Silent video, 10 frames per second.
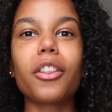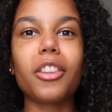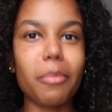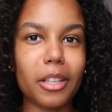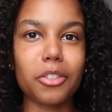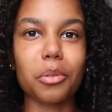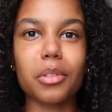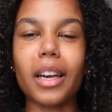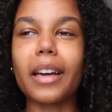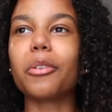the menstrual
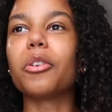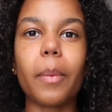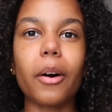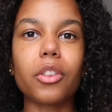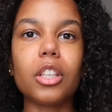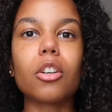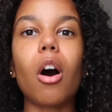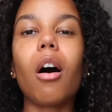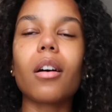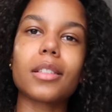cycle, about the
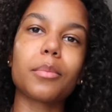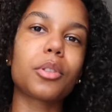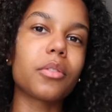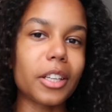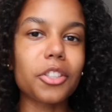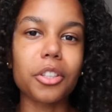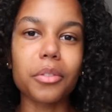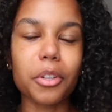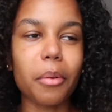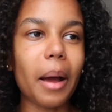cause and prevention of
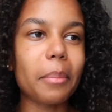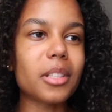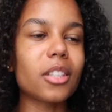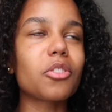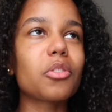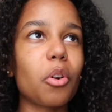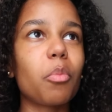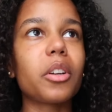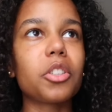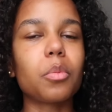cramps and so
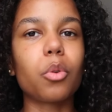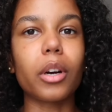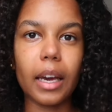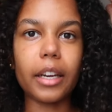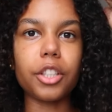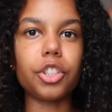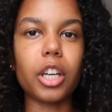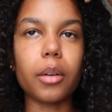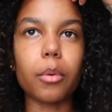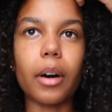much more. And in
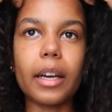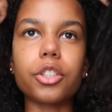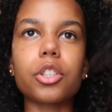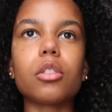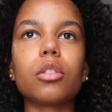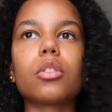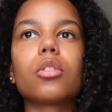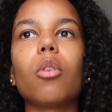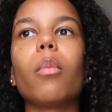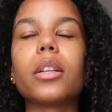general, I just learned
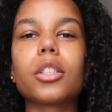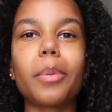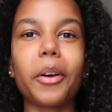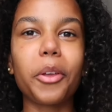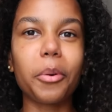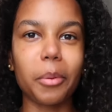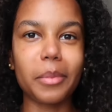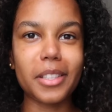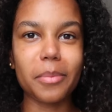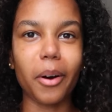so much about the
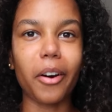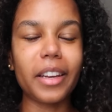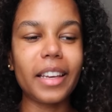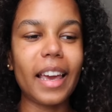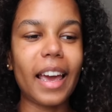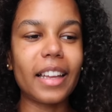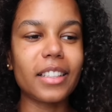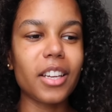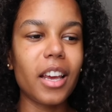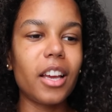woman's body,
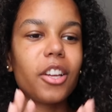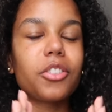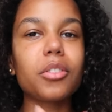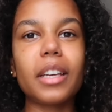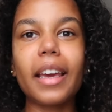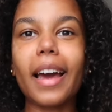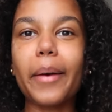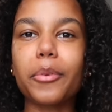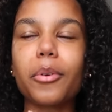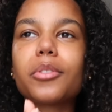and today I'm going